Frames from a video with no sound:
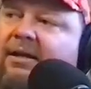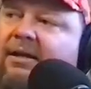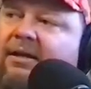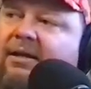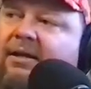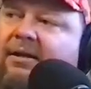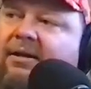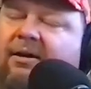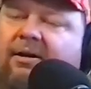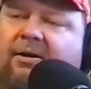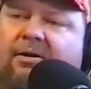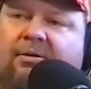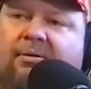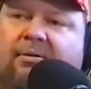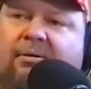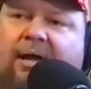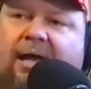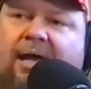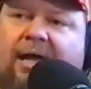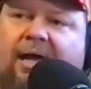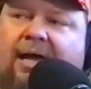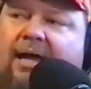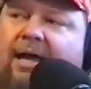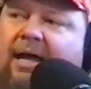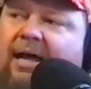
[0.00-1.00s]

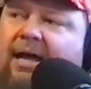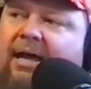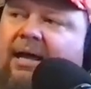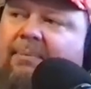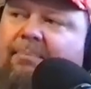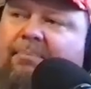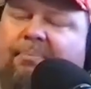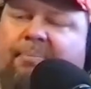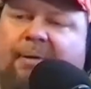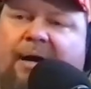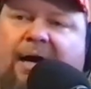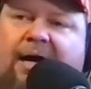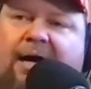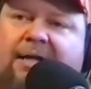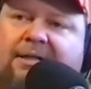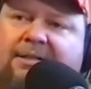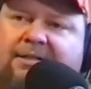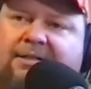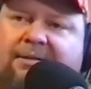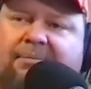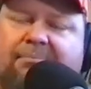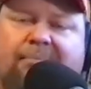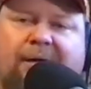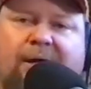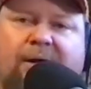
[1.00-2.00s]
at
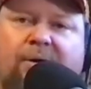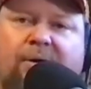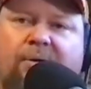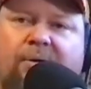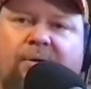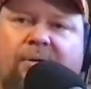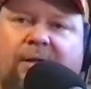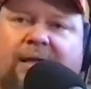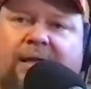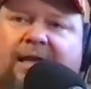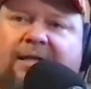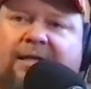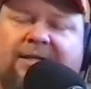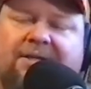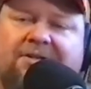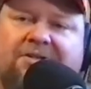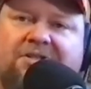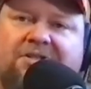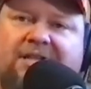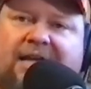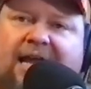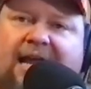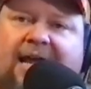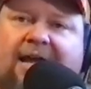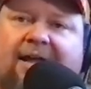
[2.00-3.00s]
pasta bowl eating a
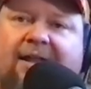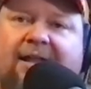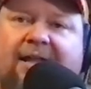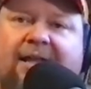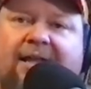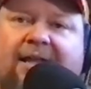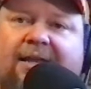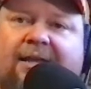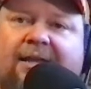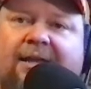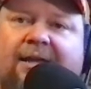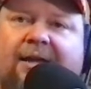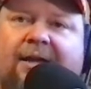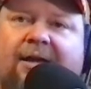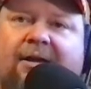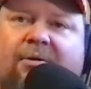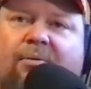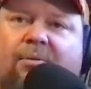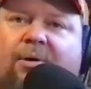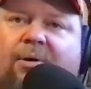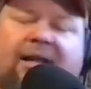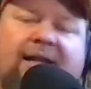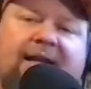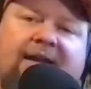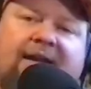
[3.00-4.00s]
salad
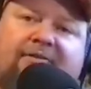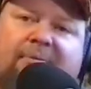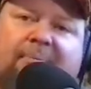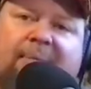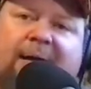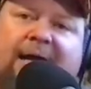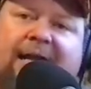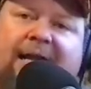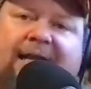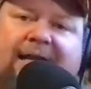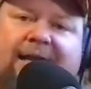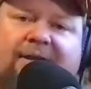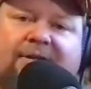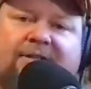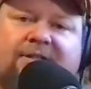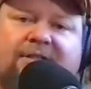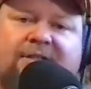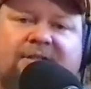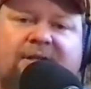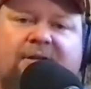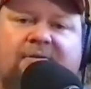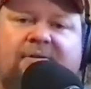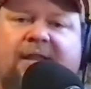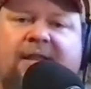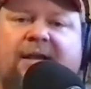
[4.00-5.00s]
while everybody else
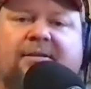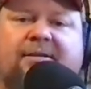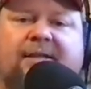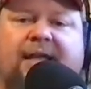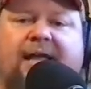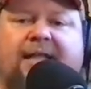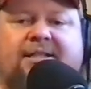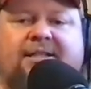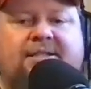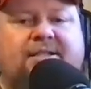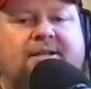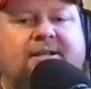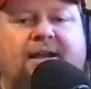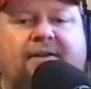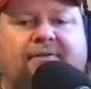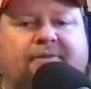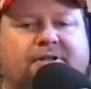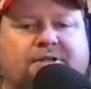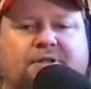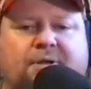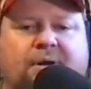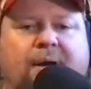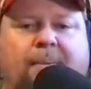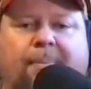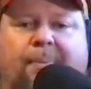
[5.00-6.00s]
is over there. That's the never
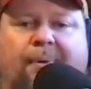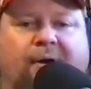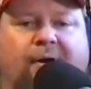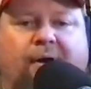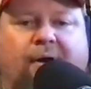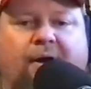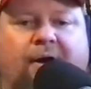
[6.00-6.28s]
Trumper.